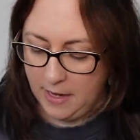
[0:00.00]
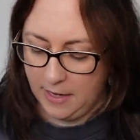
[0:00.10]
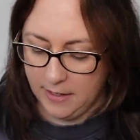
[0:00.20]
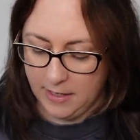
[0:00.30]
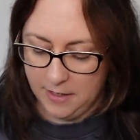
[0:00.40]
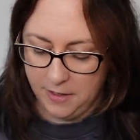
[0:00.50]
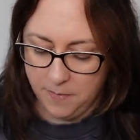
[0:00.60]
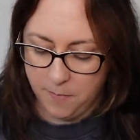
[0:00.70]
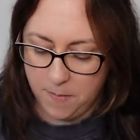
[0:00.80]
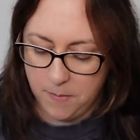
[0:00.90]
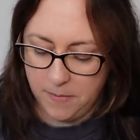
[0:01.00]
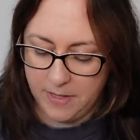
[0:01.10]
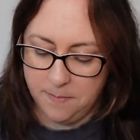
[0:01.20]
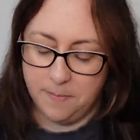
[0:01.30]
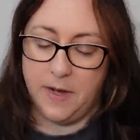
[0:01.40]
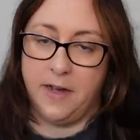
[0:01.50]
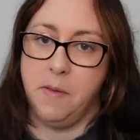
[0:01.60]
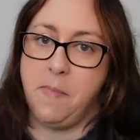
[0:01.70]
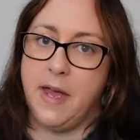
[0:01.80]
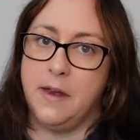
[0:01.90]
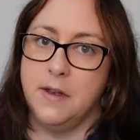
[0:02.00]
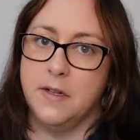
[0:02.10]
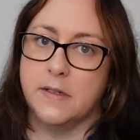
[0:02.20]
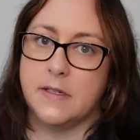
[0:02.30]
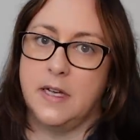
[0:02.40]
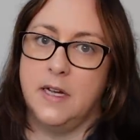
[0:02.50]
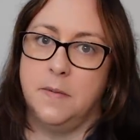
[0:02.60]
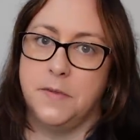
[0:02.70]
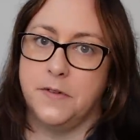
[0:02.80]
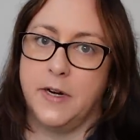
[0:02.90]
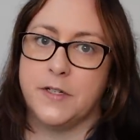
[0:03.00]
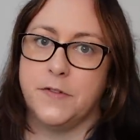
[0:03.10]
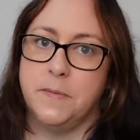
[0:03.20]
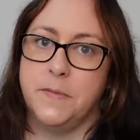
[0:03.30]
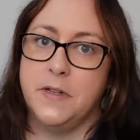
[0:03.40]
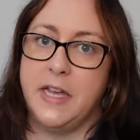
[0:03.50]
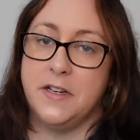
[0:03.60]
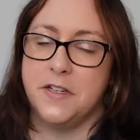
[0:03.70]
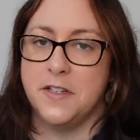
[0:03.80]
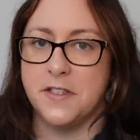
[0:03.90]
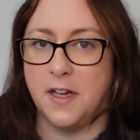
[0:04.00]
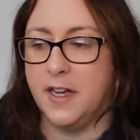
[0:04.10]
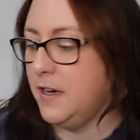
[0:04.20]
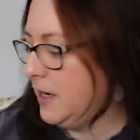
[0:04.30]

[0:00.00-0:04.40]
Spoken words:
and again you can probably buy the patterns direct from each designer